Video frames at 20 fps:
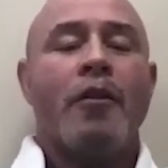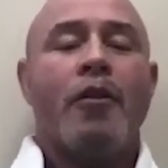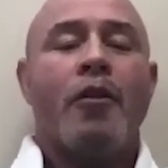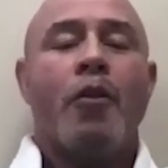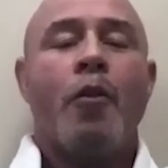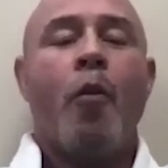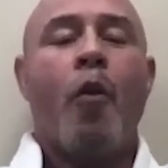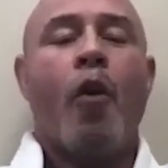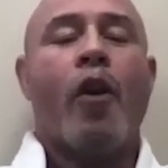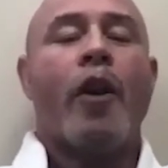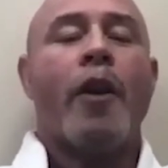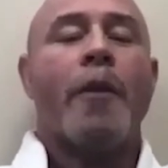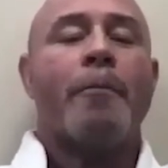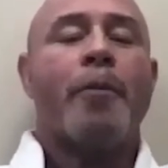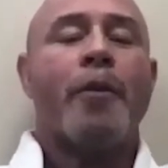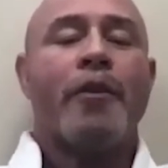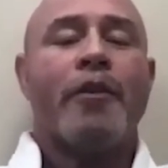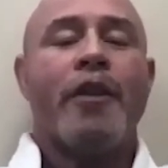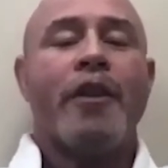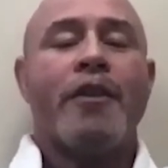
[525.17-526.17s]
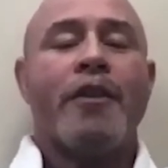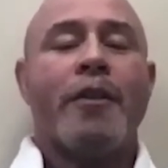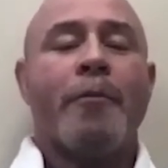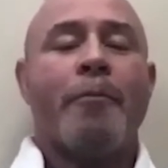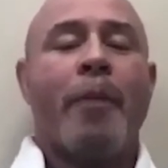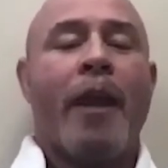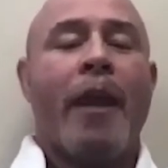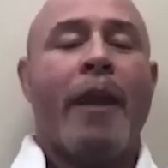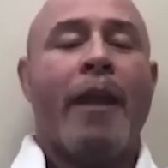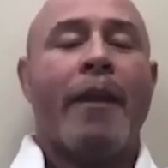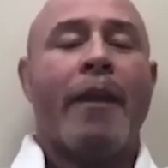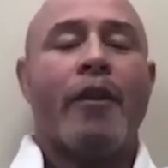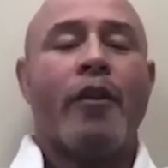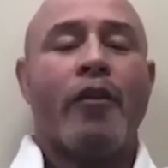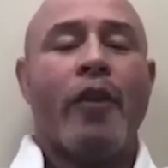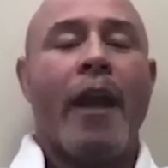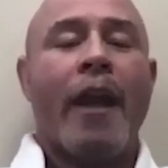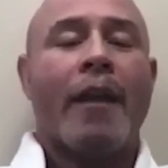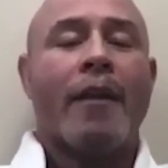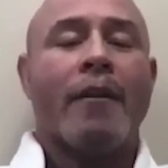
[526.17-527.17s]
who aren't participating
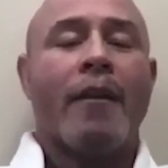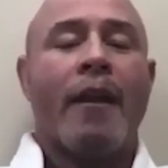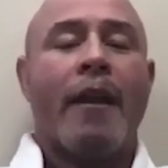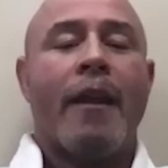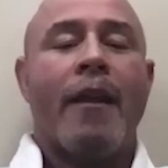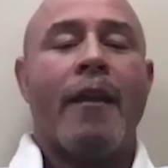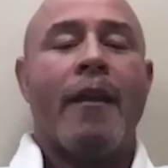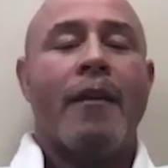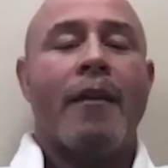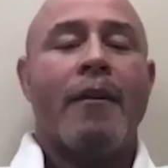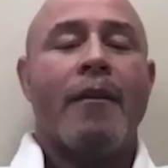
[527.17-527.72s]
directly,